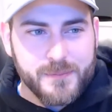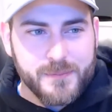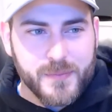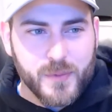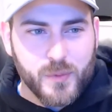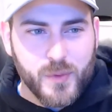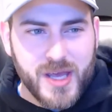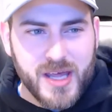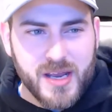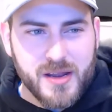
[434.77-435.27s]

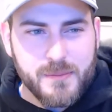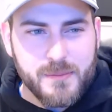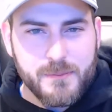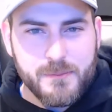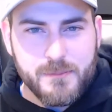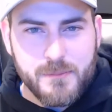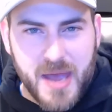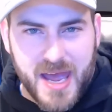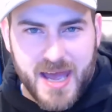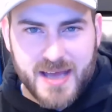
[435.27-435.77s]
we had a
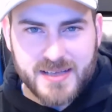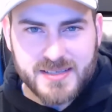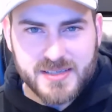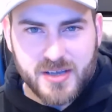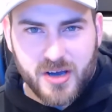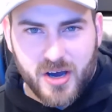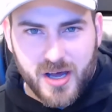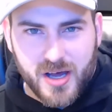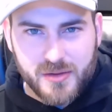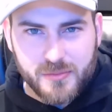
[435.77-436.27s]

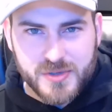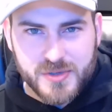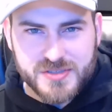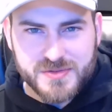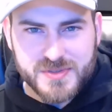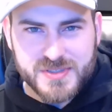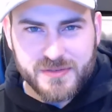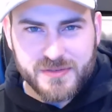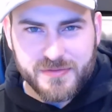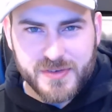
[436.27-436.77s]
mascot,
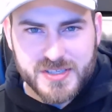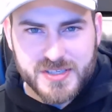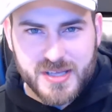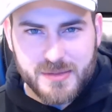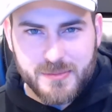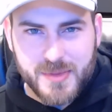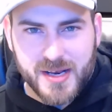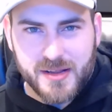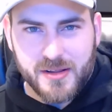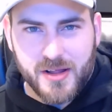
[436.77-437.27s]
which was a fish
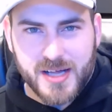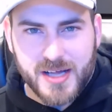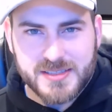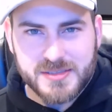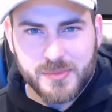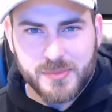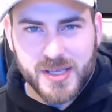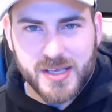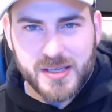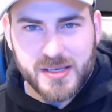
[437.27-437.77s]
that meant a lot
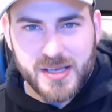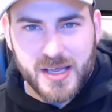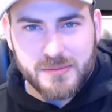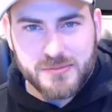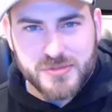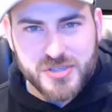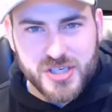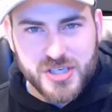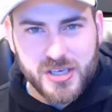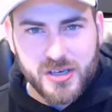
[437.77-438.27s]
to me,
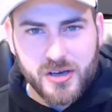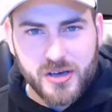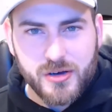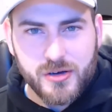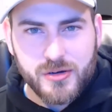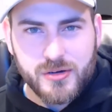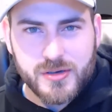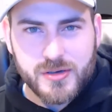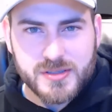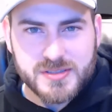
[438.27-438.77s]
named
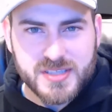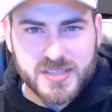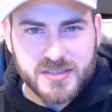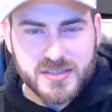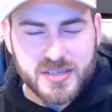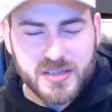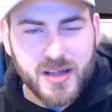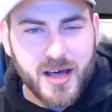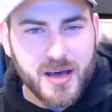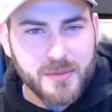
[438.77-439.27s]
Geo. So
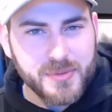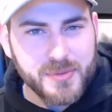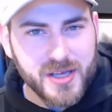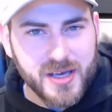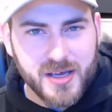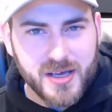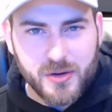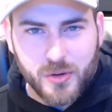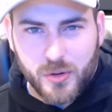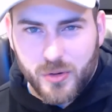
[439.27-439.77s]

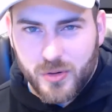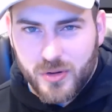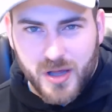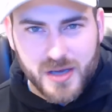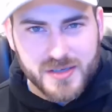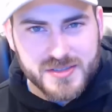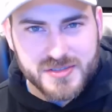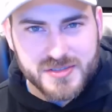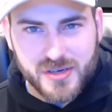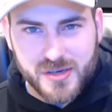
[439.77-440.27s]
tilapia. Whole
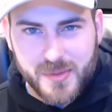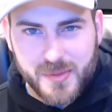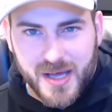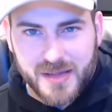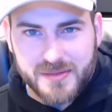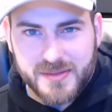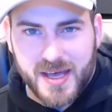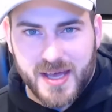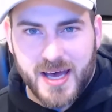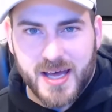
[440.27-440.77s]
long story
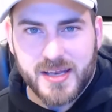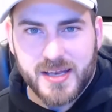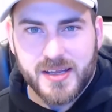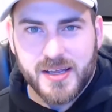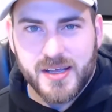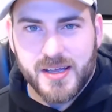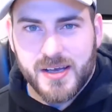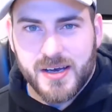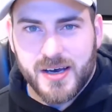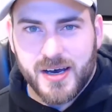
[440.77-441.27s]
about
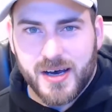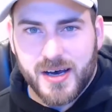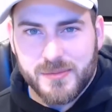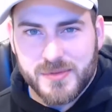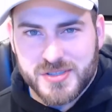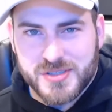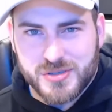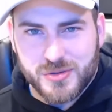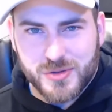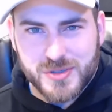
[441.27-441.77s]
that.
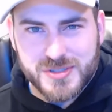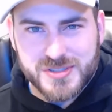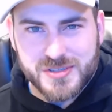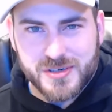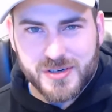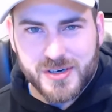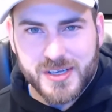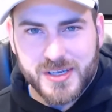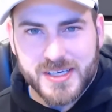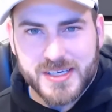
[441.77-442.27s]
The short
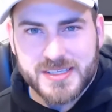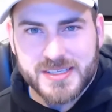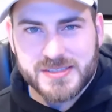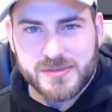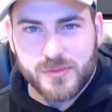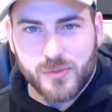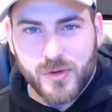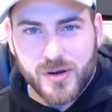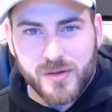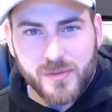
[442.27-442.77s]
story
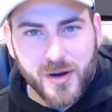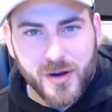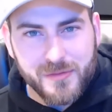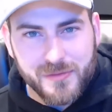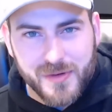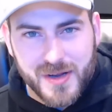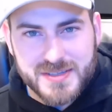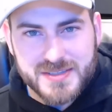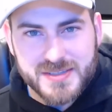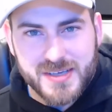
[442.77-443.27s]
is one of our
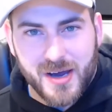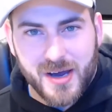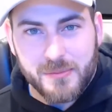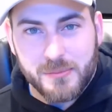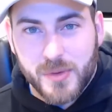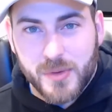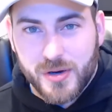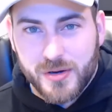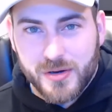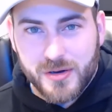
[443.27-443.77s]
friends got
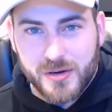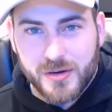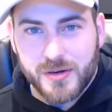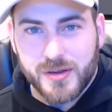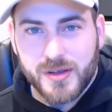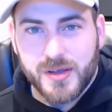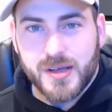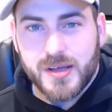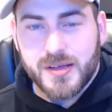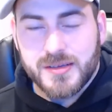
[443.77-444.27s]

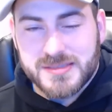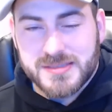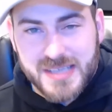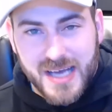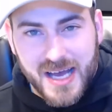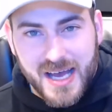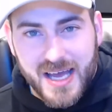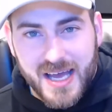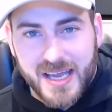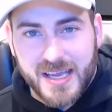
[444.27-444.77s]
murdered,
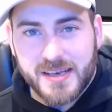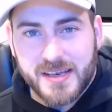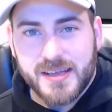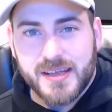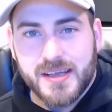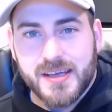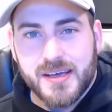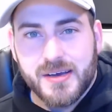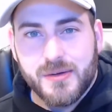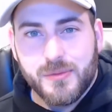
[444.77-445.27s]
died.
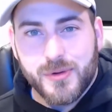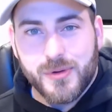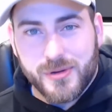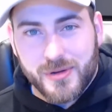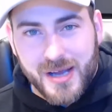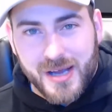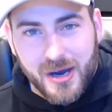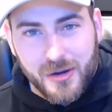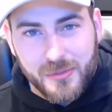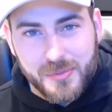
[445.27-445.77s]
We
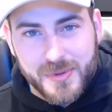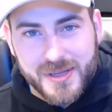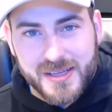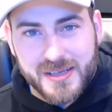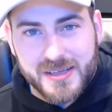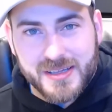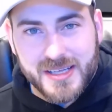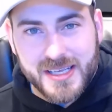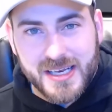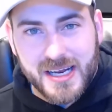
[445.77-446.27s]
were helping
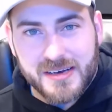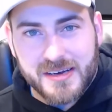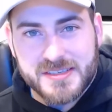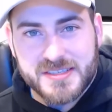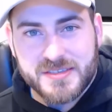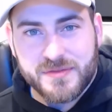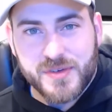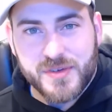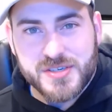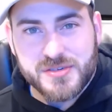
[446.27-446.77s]
clean out
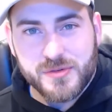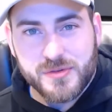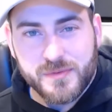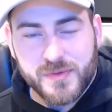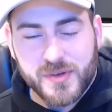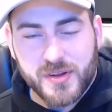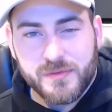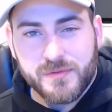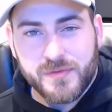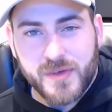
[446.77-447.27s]
his fish room
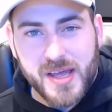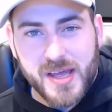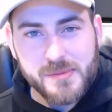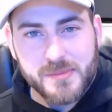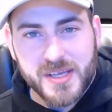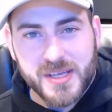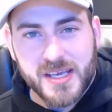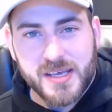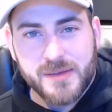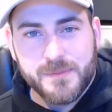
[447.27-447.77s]
for the
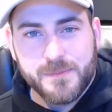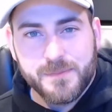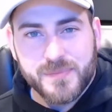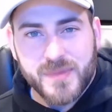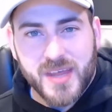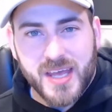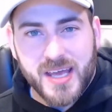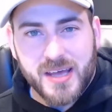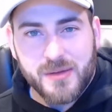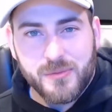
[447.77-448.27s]
family,
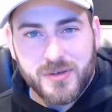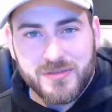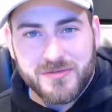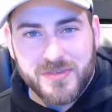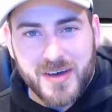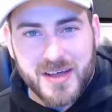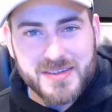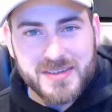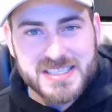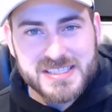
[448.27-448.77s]
and we
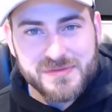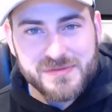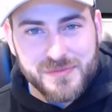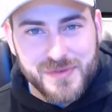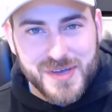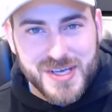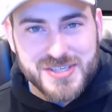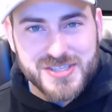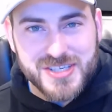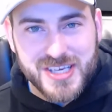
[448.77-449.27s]
found this
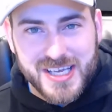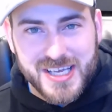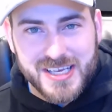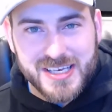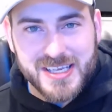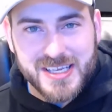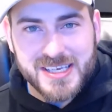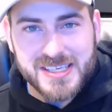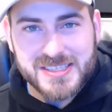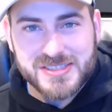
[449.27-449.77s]
fish
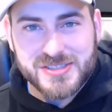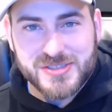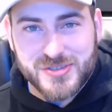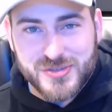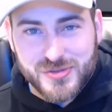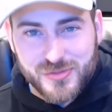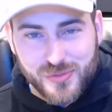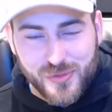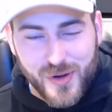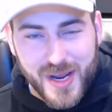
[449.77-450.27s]
in his
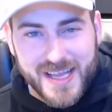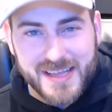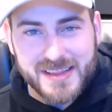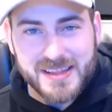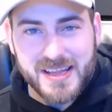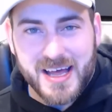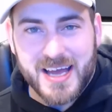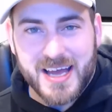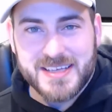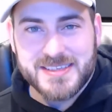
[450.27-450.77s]

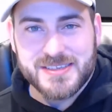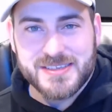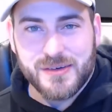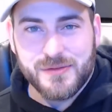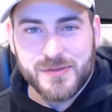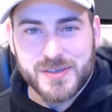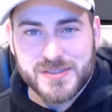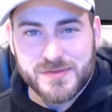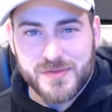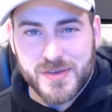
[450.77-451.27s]
drain lines
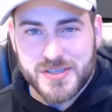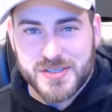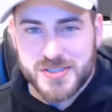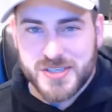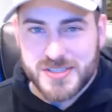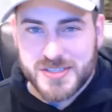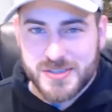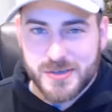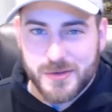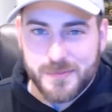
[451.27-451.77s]
of his fish
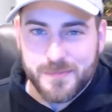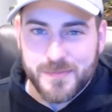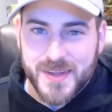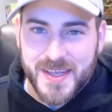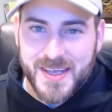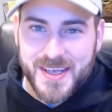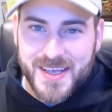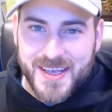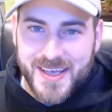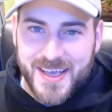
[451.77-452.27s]
system,
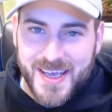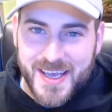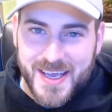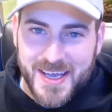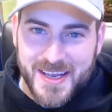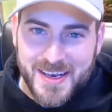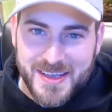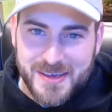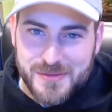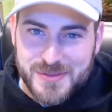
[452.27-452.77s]

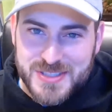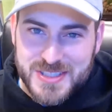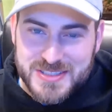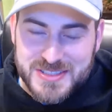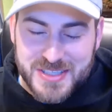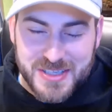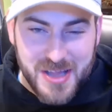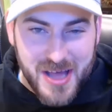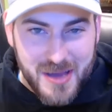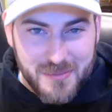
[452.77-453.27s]
and it was a
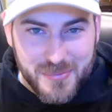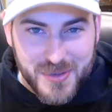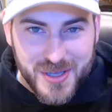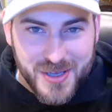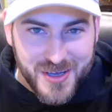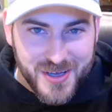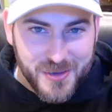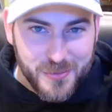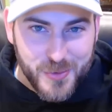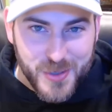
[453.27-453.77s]

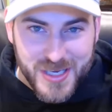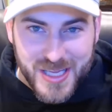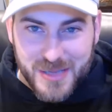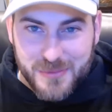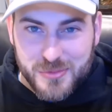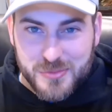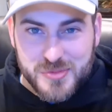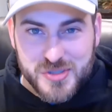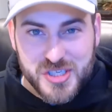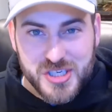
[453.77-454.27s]
tilapia. We
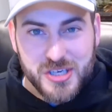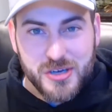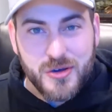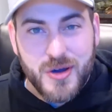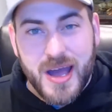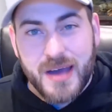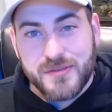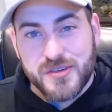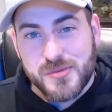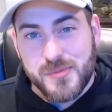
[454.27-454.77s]
named him
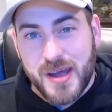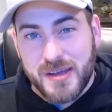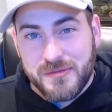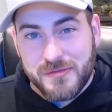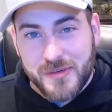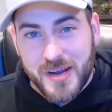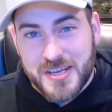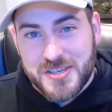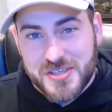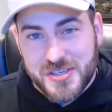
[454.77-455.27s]
Geo after my
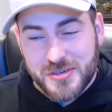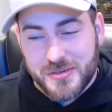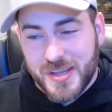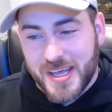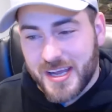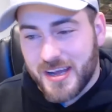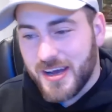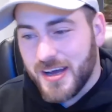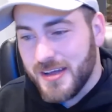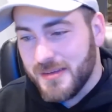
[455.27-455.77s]
friend Geo
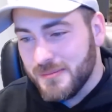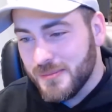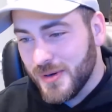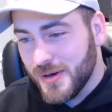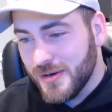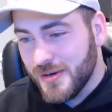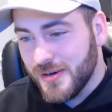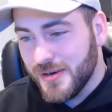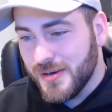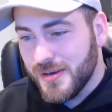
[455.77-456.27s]
that got
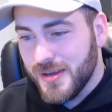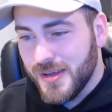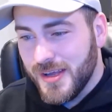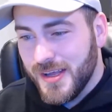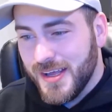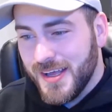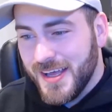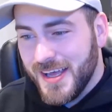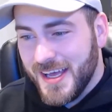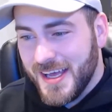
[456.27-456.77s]
murdered,
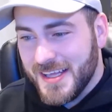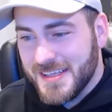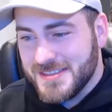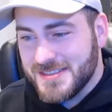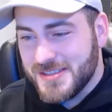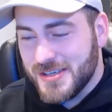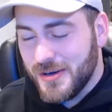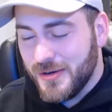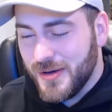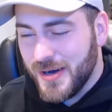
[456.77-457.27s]
and
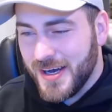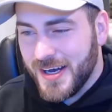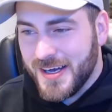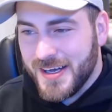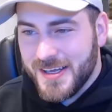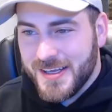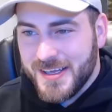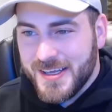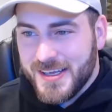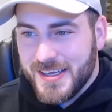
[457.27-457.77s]

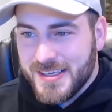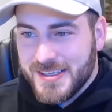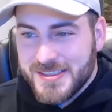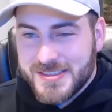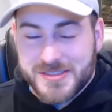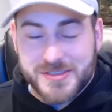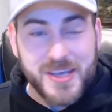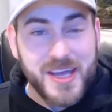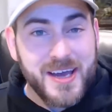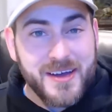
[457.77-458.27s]
so
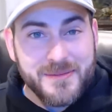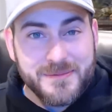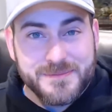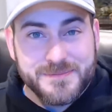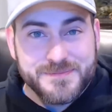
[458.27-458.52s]
yeah,